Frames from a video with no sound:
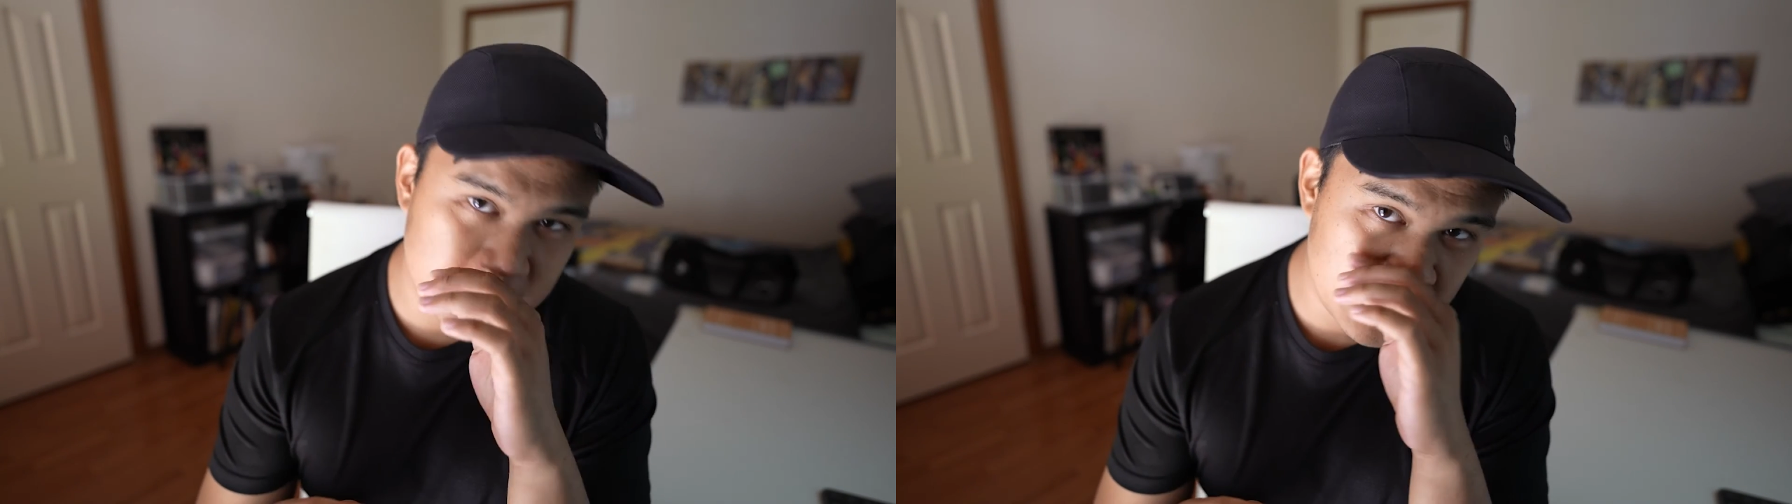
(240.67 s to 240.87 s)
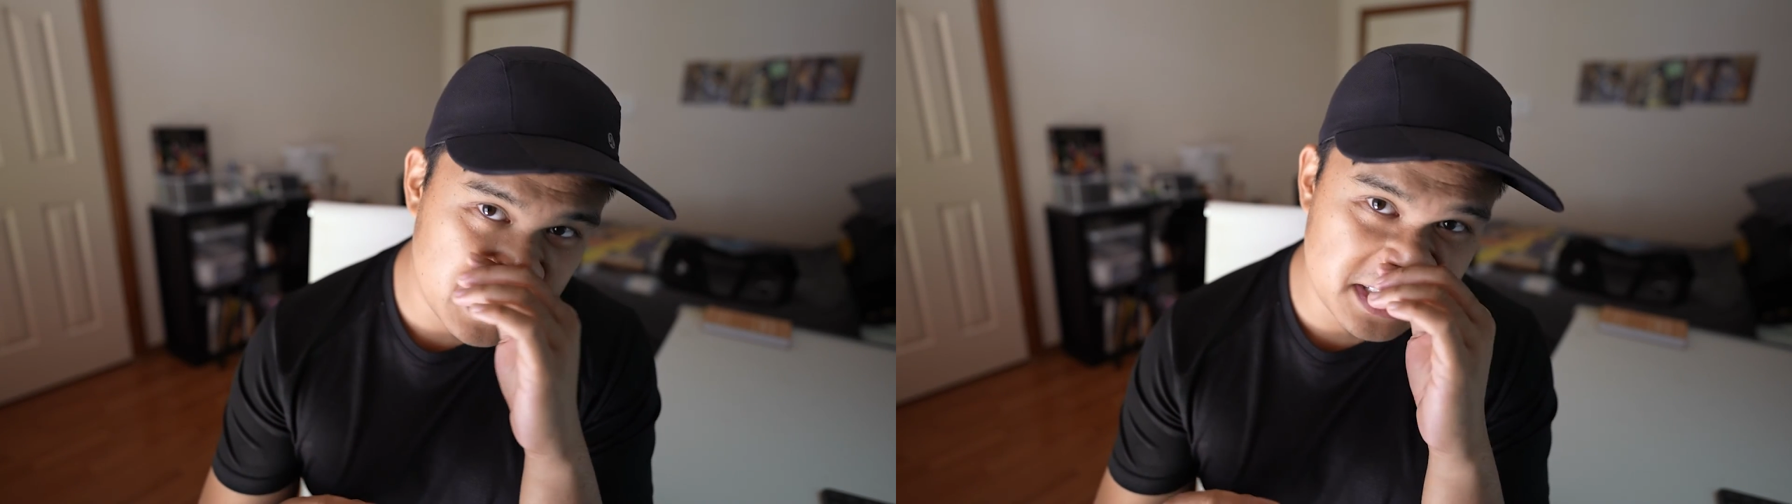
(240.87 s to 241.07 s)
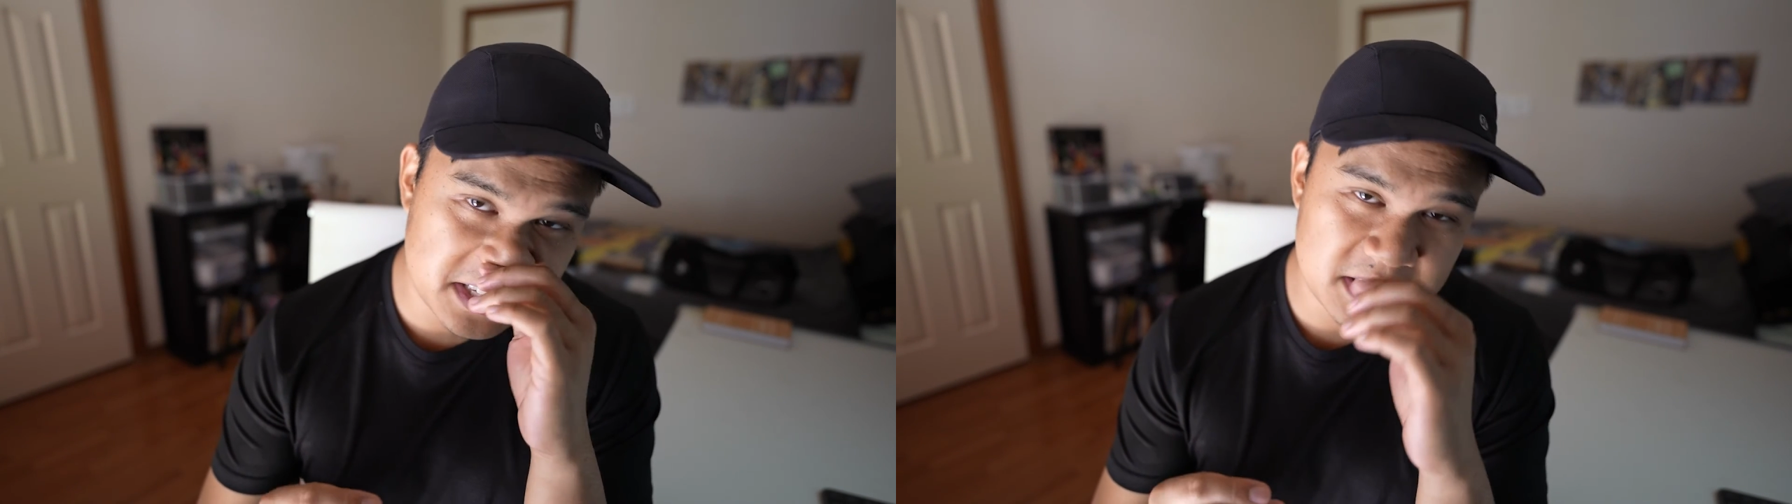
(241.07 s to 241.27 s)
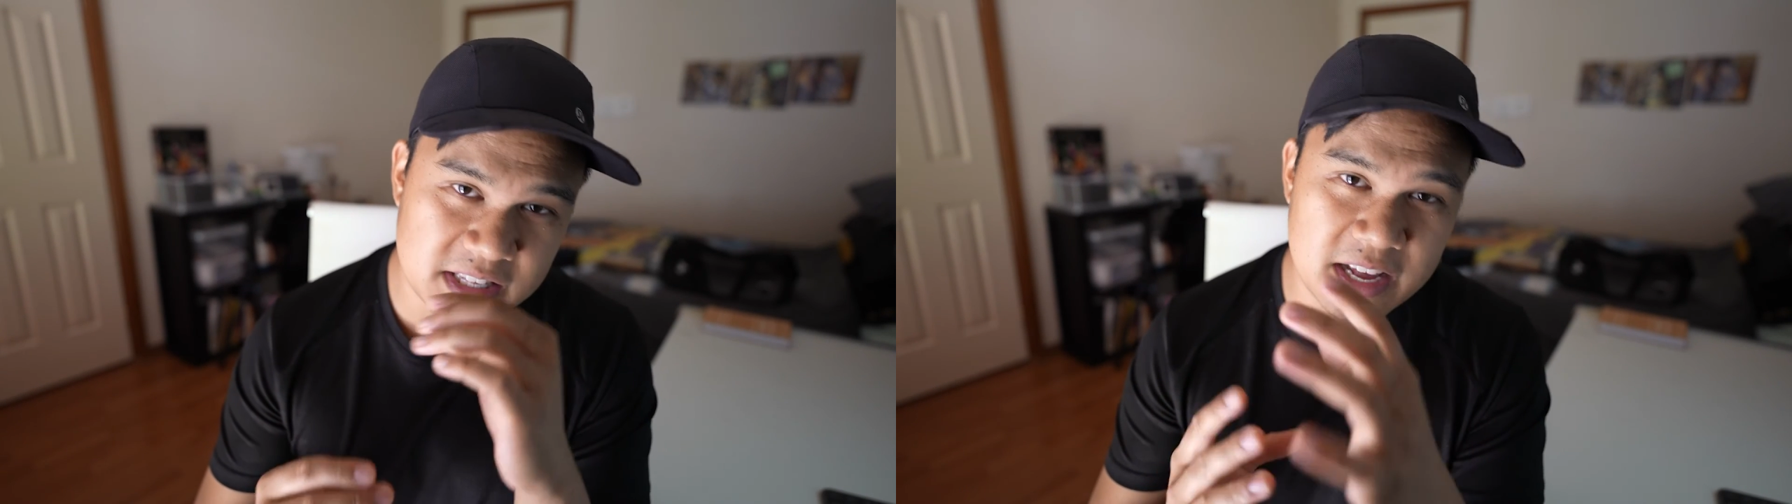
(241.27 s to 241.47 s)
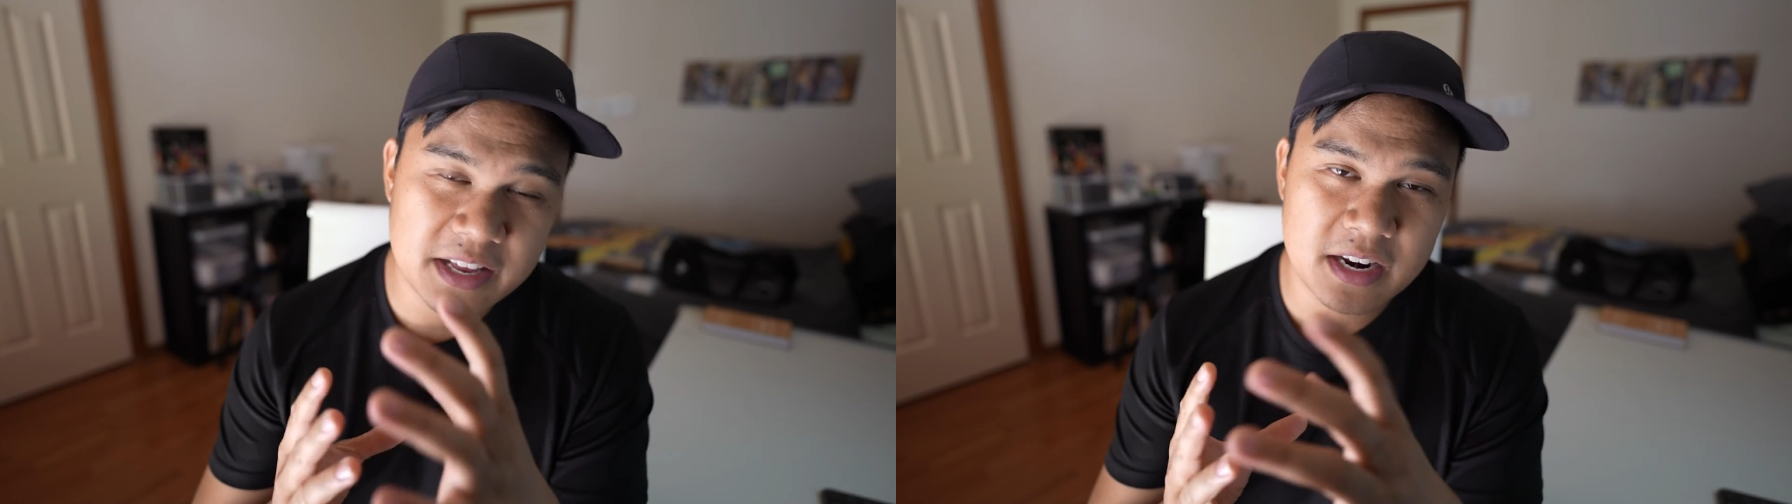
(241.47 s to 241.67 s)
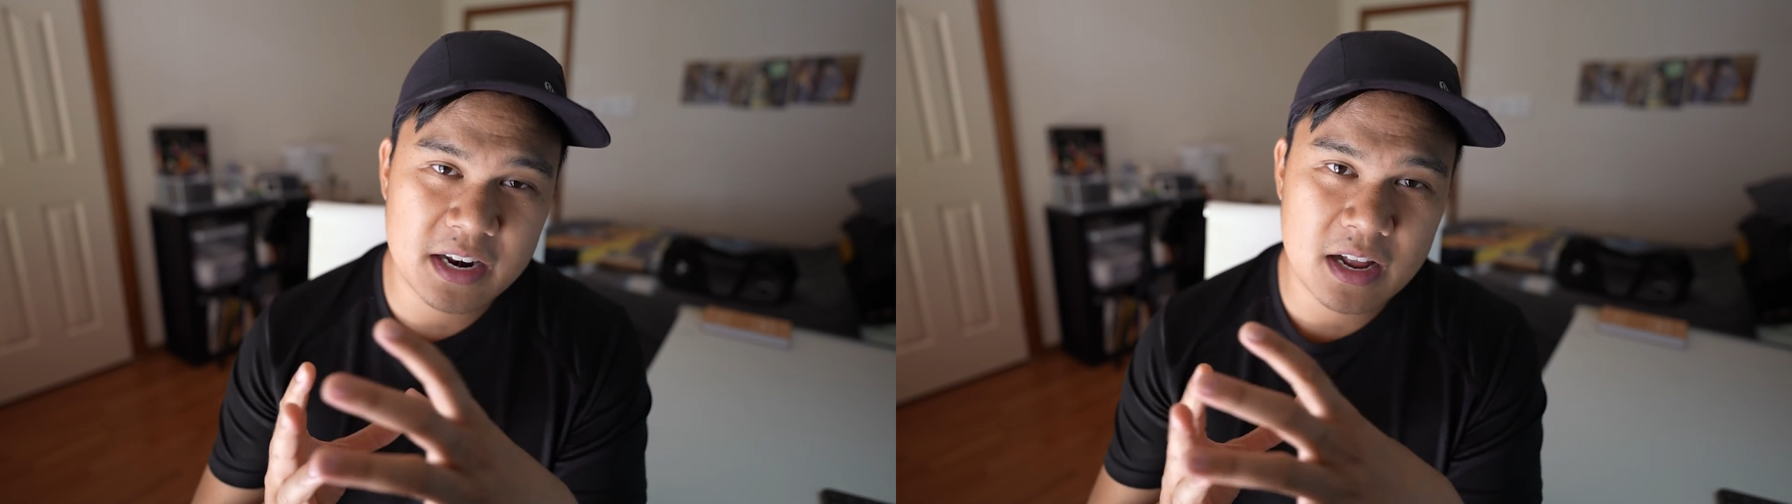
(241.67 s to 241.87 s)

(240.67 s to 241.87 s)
tasks that